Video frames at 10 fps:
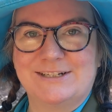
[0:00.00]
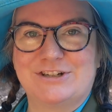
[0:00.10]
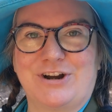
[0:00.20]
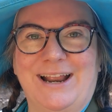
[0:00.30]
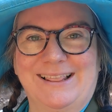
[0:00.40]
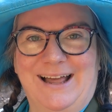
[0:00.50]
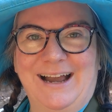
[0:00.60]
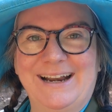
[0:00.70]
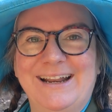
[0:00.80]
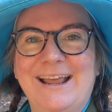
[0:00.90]
straight
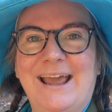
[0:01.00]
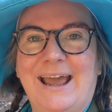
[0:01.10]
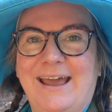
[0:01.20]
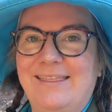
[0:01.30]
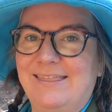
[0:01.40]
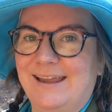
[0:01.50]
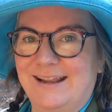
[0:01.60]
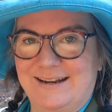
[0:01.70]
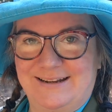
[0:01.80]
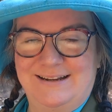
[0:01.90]
line and
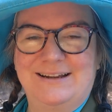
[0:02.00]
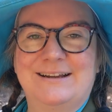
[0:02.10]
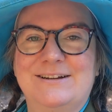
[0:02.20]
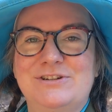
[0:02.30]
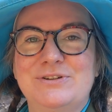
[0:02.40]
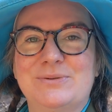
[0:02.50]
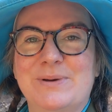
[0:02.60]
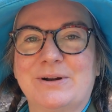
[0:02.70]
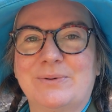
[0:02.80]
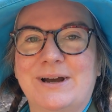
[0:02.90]
then do the
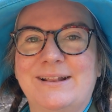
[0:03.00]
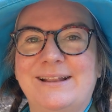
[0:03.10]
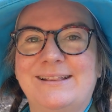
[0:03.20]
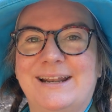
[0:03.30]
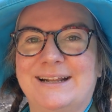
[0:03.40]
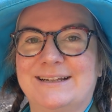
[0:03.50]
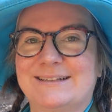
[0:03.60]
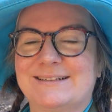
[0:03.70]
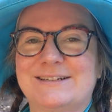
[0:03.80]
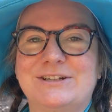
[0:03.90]
middle one than it
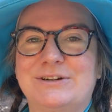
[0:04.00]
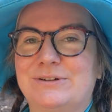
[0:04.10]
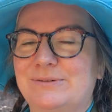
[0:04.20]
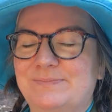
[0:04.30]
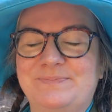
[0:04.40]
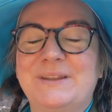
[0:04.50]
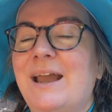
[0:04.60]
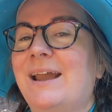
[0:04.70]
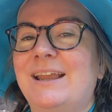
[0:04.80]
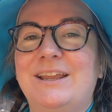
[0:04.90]
is to
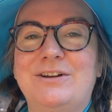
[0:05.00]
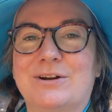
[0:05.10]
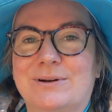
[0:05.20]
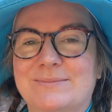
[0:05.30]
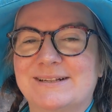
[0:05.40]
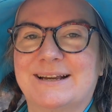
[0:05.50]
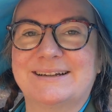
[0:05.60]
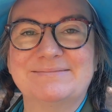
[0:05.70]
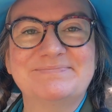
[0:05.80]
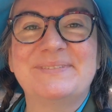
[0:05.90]
you know what I'm saying.